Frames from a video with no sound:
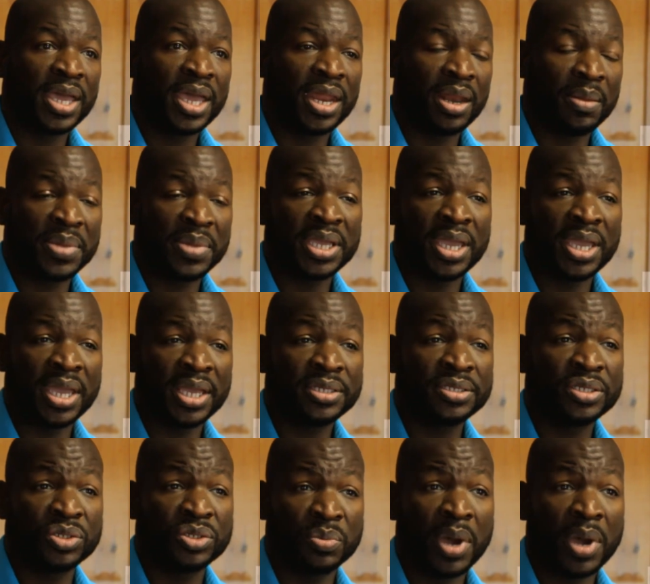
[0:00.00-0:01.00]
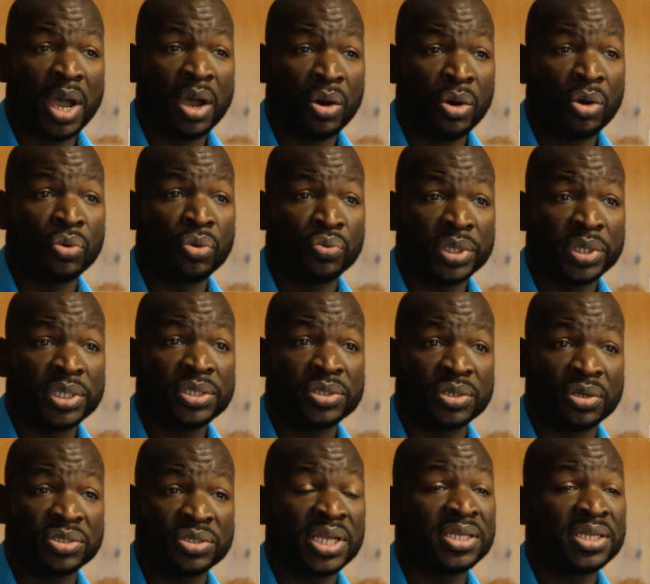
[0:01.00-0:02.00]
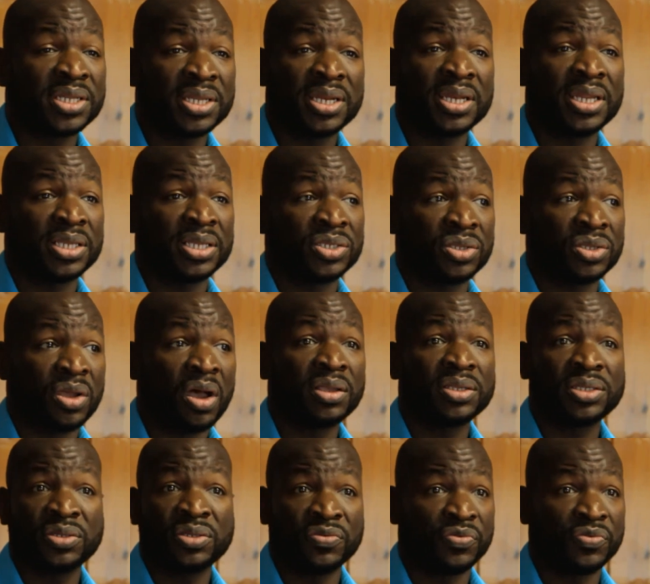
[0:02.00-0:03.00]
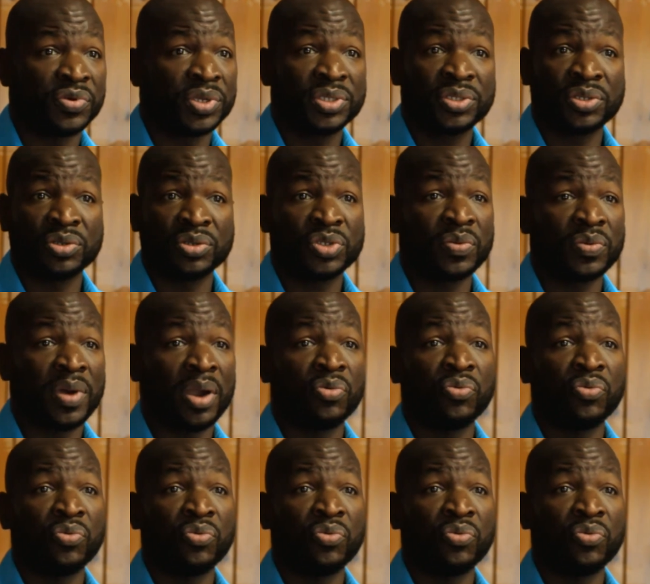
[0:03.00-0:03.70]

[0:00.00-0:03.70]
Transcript: And I began to do my own research. I did an exhaustive research. So I